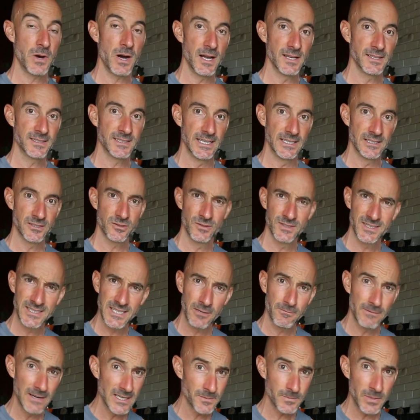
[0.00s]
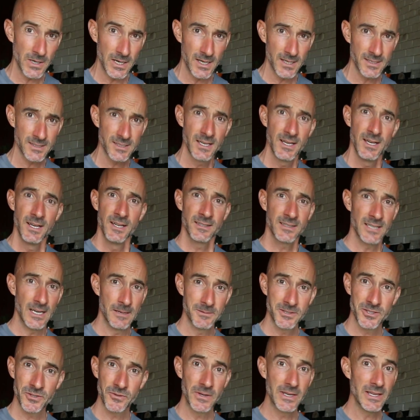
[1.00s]
pause set. So instead of rest pause
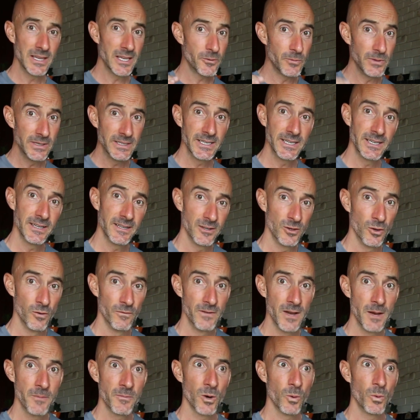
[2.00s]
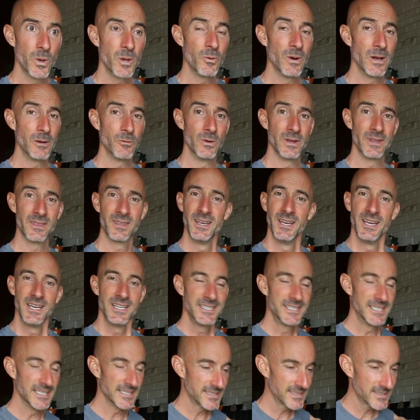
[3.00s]
×3 like we did in November, we went with
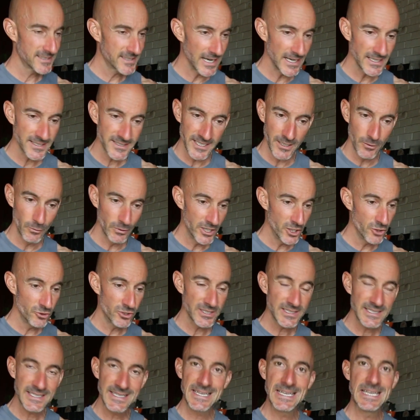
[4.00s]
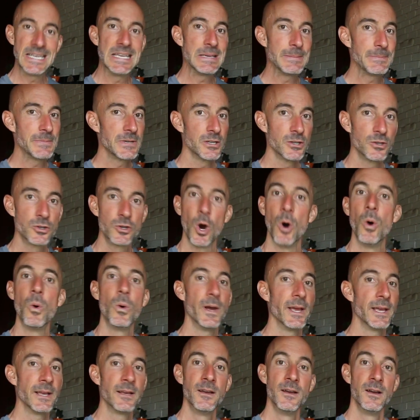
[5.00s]
disgusting, where you just keep
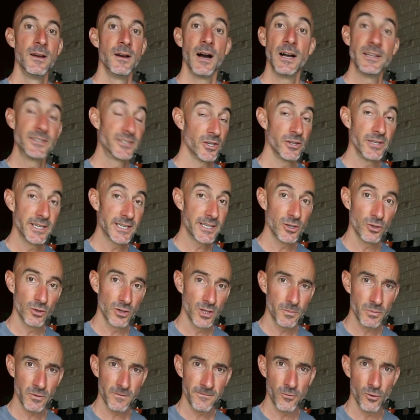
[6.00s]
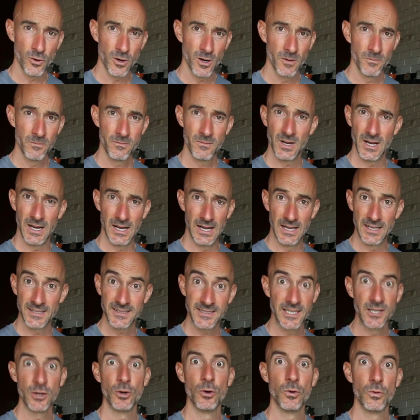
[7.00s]
going until you can only perform a
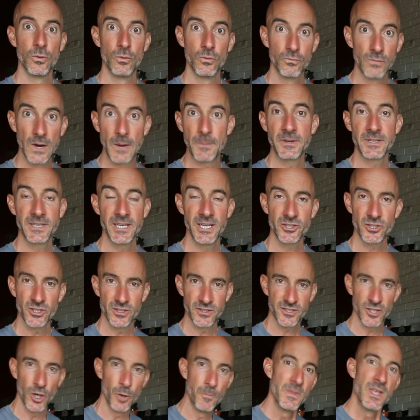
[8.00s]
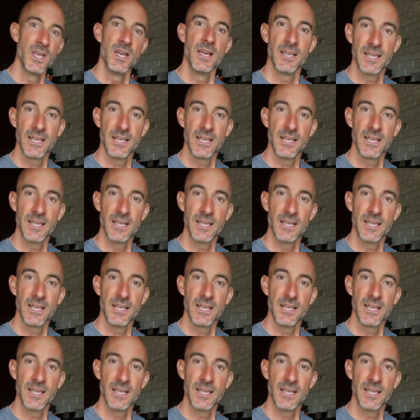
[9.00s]
single repetition. So